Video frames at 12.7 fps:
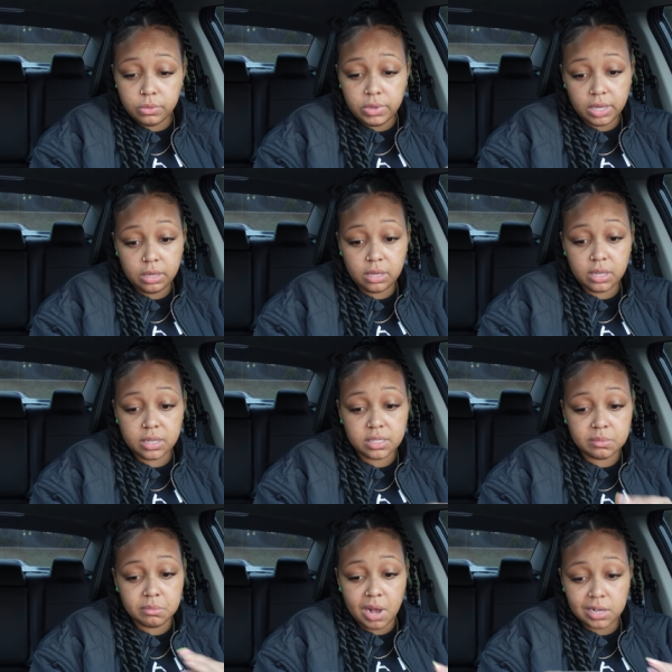
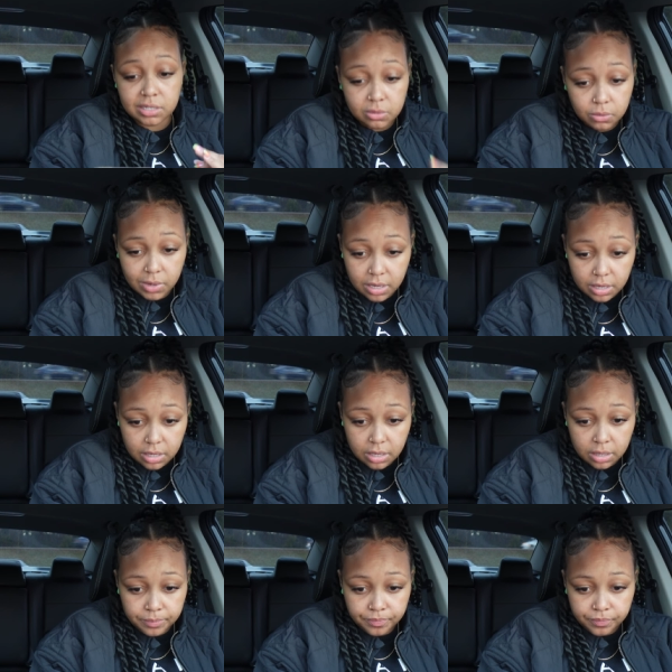is
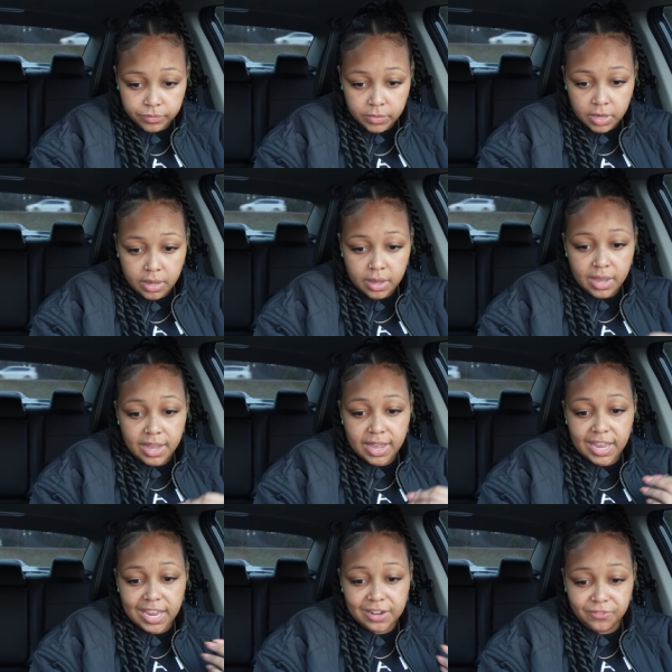mozzarella
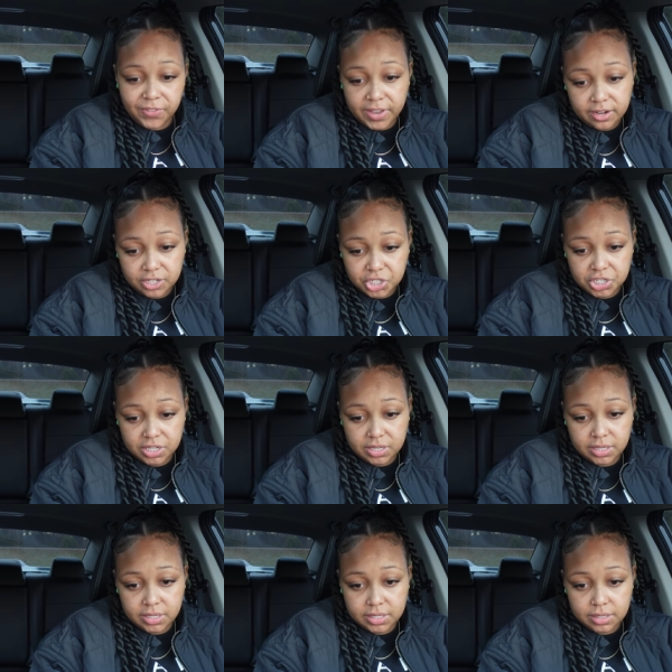and feta
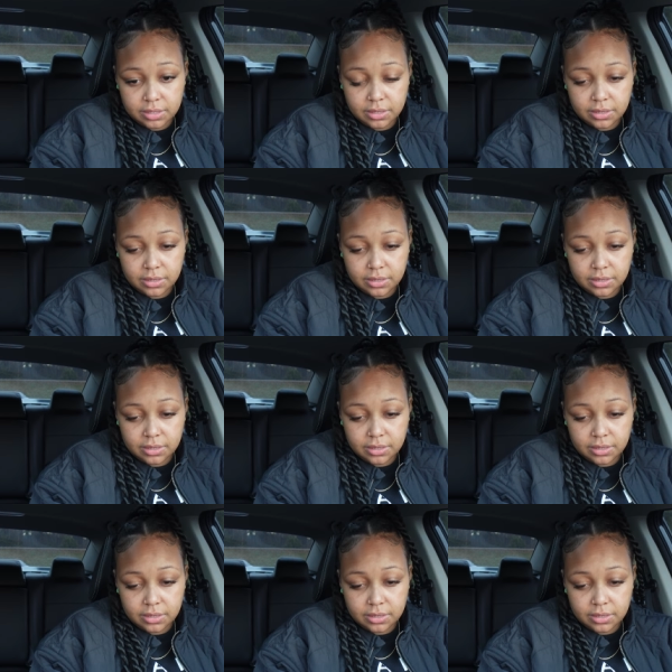cheese.